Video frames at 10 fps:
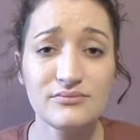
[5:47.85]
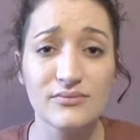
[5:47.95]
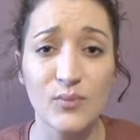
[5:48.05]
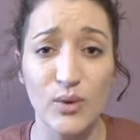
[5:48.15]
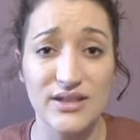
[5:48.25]

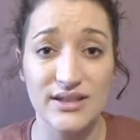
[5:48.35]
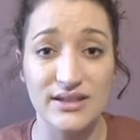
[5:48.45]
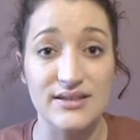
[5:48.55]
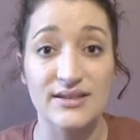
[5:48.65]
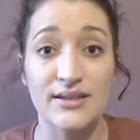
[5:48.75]
which
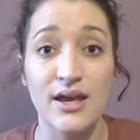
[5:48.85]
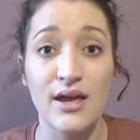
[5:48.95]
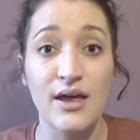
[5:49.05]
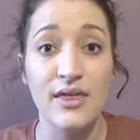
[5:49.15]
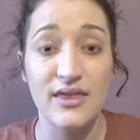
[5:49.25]
is
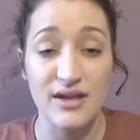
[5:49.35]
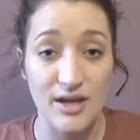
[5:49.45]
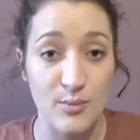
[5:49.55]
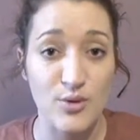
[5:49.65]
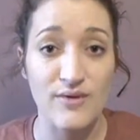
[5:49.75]
the
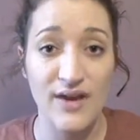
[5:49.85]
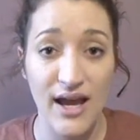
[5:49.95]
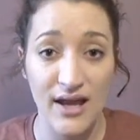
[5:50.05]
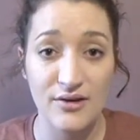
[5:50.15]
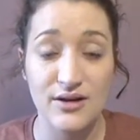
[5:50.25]
number of
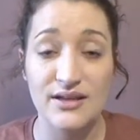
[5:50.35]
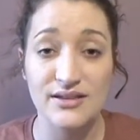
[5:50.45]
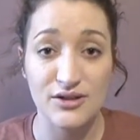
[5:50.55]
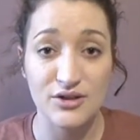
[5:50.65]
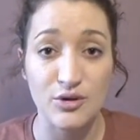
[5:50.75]
calories
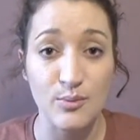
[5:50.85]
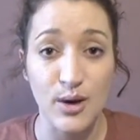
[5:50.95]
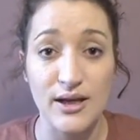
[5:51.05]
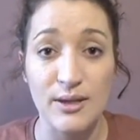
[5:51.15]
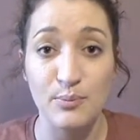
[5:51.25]
that your
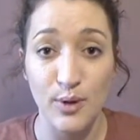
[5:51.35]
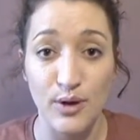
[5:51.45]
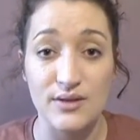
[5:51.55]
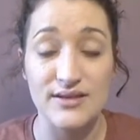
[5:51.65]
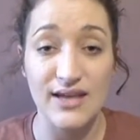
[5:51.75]
body
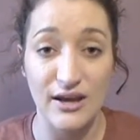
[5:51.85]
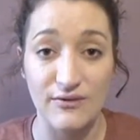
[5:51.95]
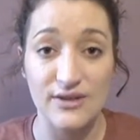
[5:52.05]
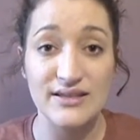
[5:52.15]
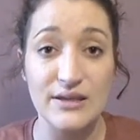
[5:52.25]
burns
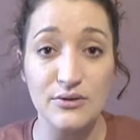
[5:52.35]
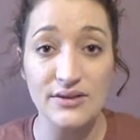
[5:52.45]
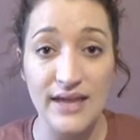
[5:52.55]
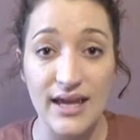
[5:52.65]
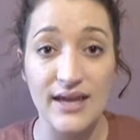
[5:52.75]
every single
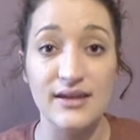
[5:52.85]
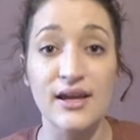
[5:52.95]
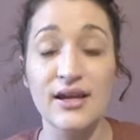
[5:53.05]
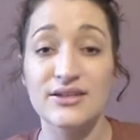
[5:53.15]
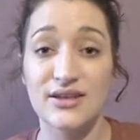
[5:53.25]
day
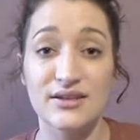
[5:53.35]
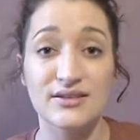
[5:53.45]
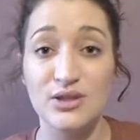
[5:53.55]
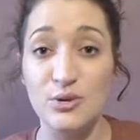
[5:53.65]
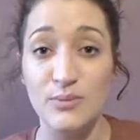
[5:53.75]
just
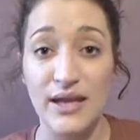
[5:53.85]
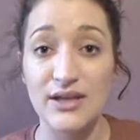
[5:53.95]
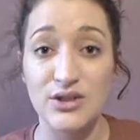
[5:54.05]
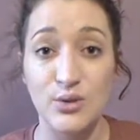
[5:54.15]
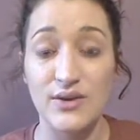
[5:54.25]
to make
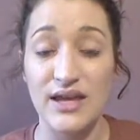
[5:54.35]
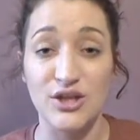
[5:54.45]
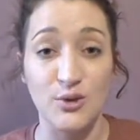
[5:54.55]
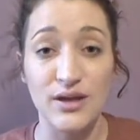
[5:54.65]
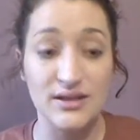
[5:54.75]
sure that
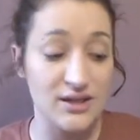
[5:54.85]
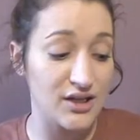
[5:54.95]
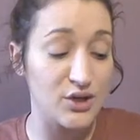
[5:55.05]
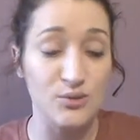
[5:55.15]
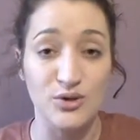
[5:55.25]
you
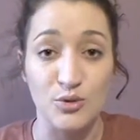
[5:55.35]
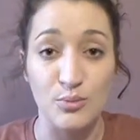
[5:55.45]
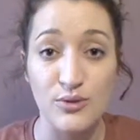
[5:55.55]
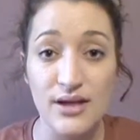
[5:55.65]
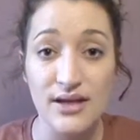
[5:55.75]
continue to
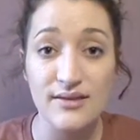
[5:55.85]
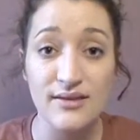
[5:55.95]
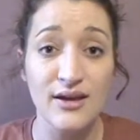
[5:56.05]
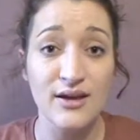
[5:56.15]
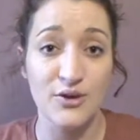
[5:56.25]
breathe,
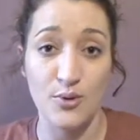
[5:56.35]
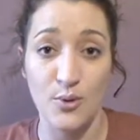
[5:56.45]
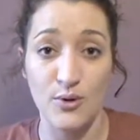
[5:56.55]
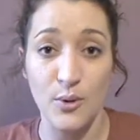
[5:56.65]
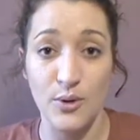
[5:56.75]

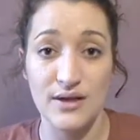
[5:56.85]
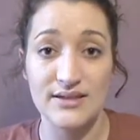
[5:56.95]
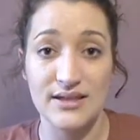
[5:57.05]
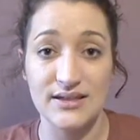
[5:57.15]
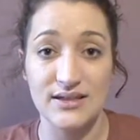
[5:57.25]
your organs
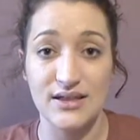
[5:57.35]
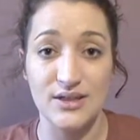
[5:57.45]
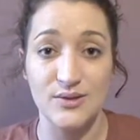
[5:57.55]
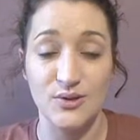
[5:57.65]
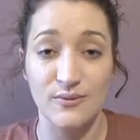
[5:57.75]

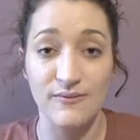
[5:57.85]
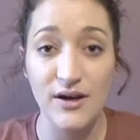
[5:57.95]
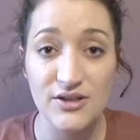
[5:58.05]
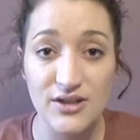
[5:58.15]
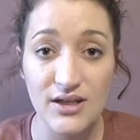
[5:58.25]
continue to
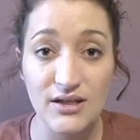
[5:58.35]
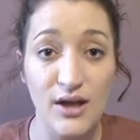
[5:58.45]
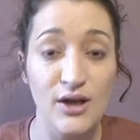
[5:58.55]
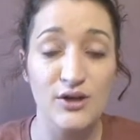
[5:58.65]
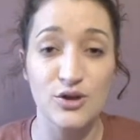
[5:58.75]
function,
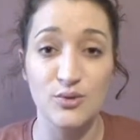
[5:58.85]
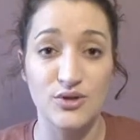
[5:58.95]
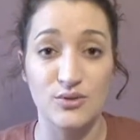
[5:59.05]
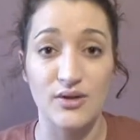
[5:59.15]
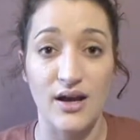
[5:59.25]
you
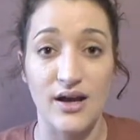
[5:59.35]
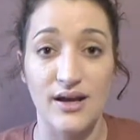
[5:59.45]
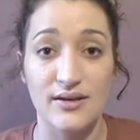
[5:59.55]
do not,